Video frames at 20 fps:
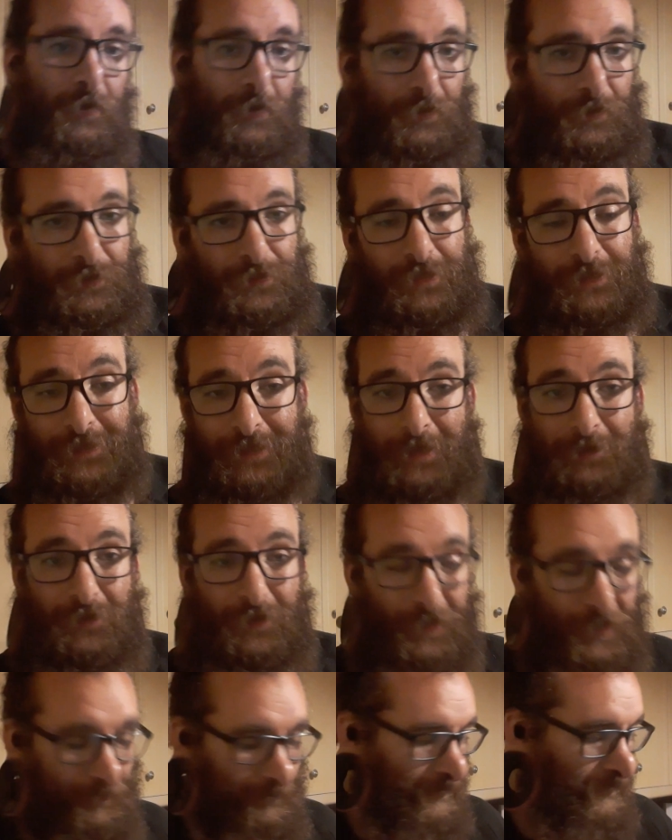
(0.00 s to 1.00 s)
And she sleeps
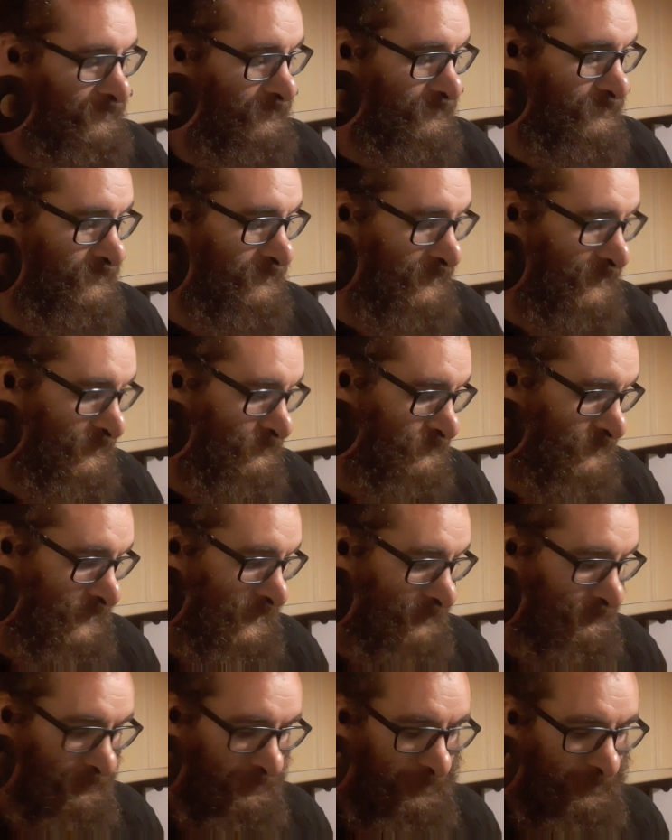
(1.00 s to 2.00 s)
on our bed, and she has a
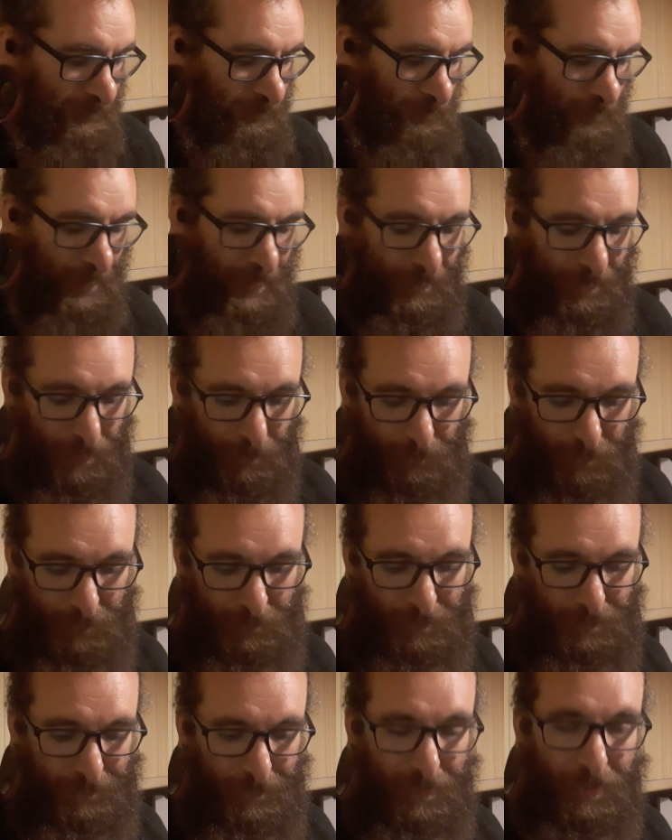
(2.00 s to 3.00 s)
habit of waking up in the
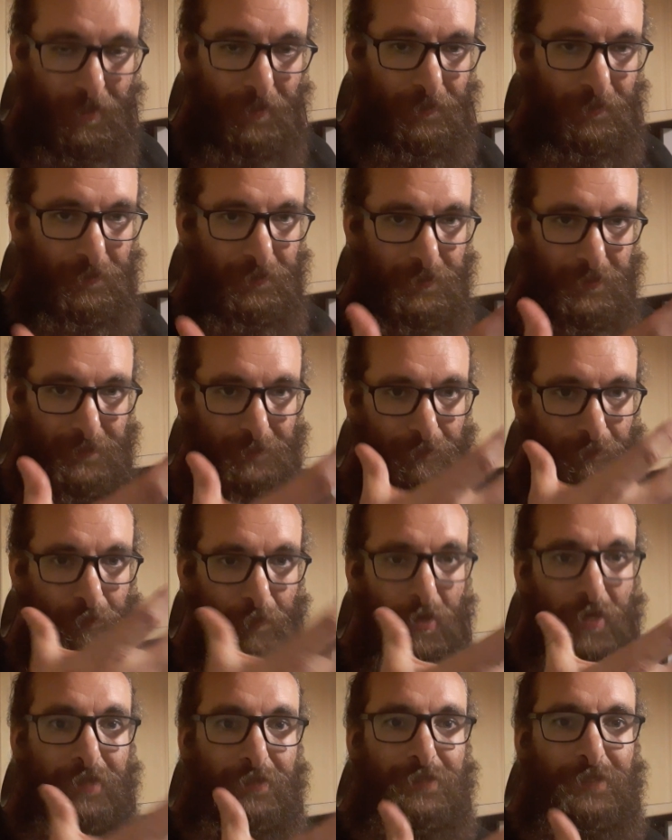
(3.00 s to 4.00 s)
middle of the night and just
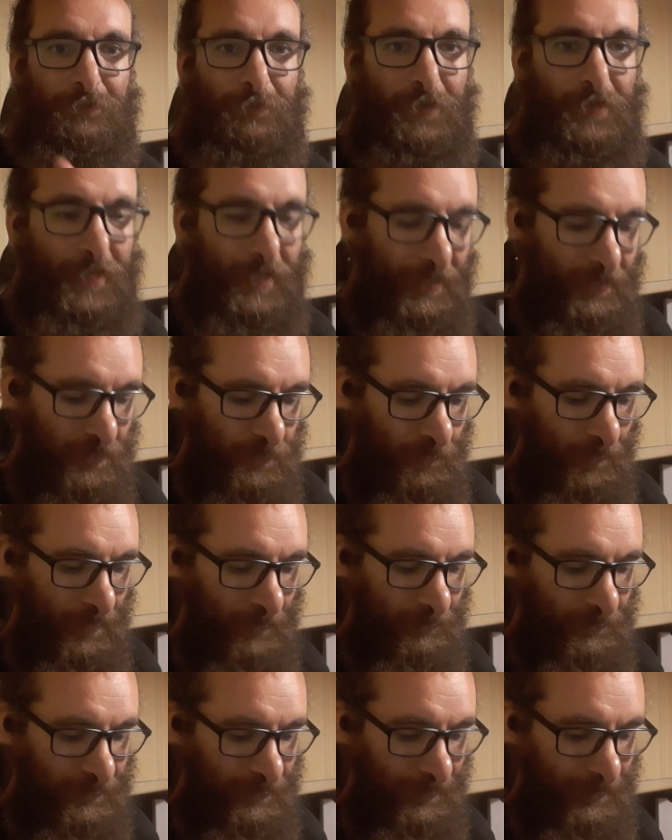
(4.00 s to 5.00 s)
biting my hands while
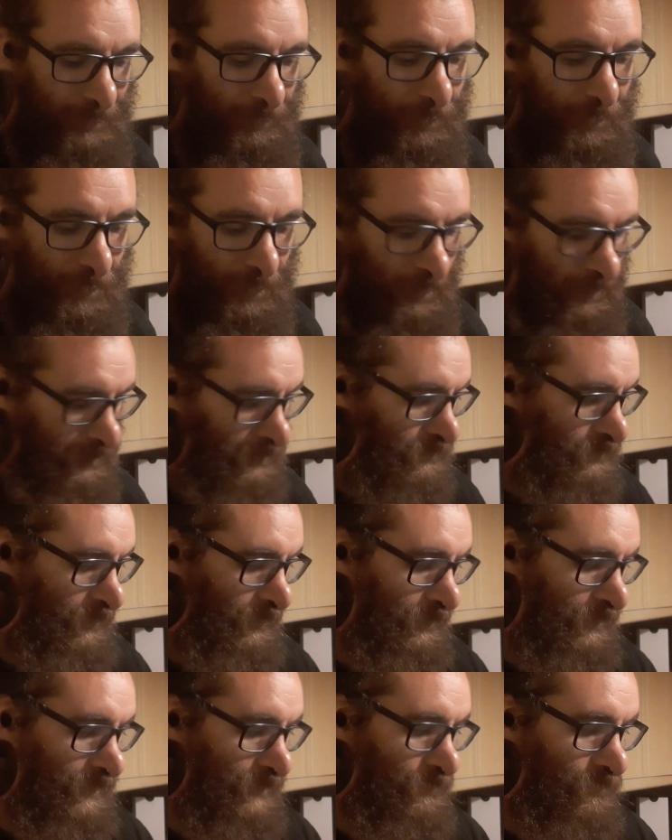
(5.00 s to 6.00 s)
I'm asleep. So I
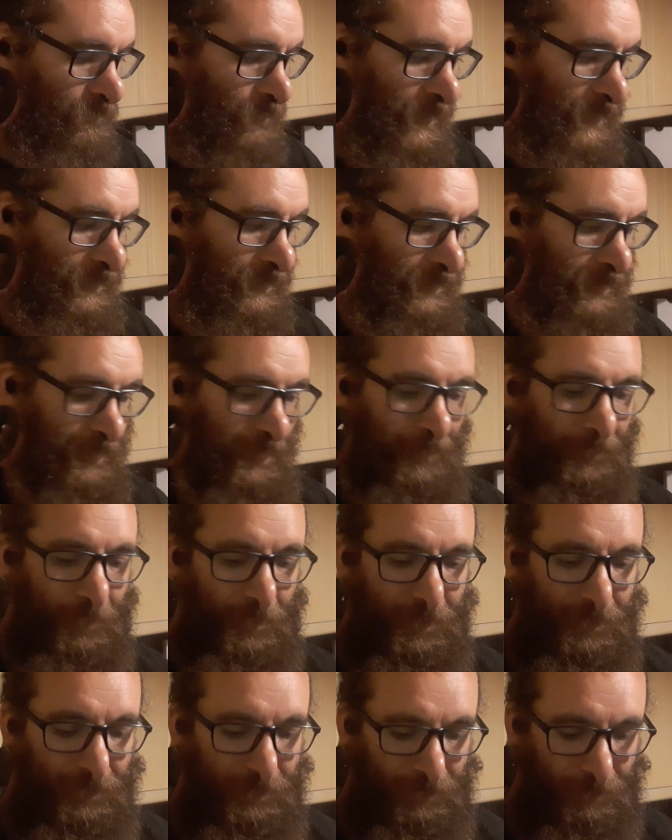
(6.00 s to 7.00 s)
keep waking up
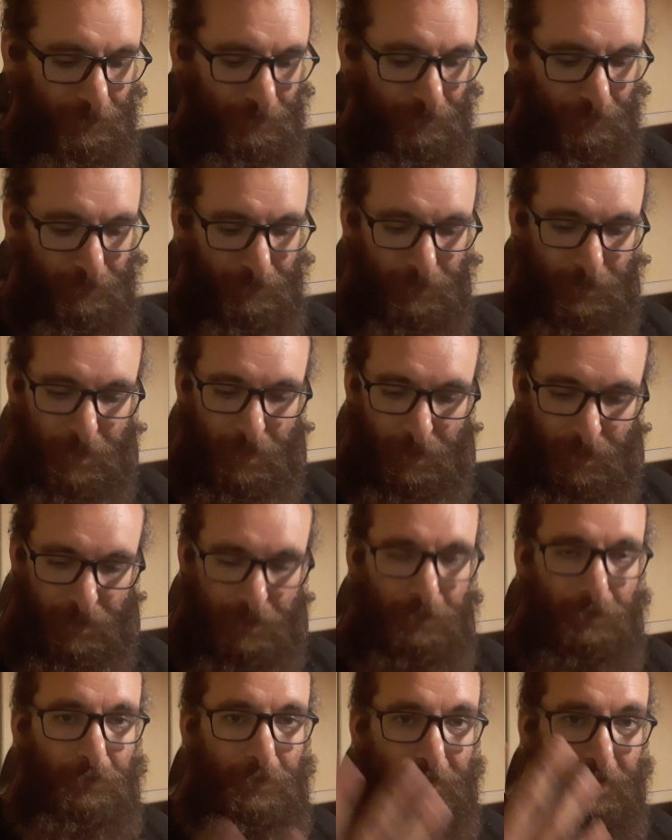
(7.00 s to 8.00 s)
with
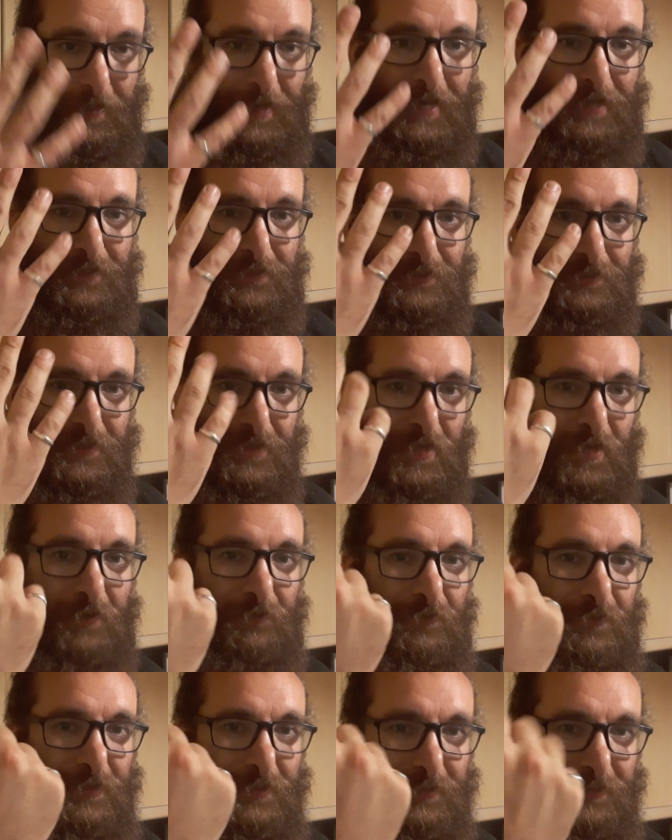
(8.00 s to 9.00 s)
my hands
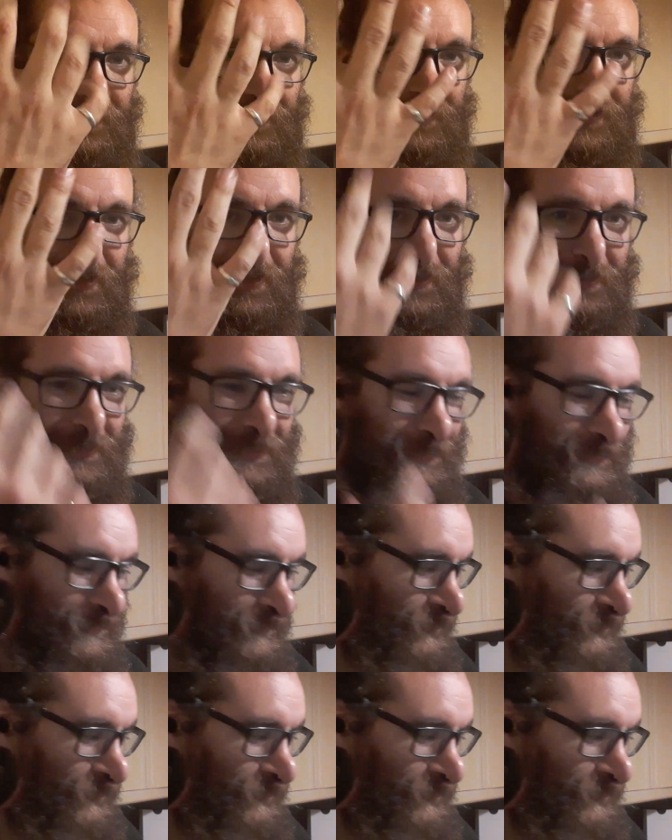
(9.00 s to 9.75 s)
covered in cuts and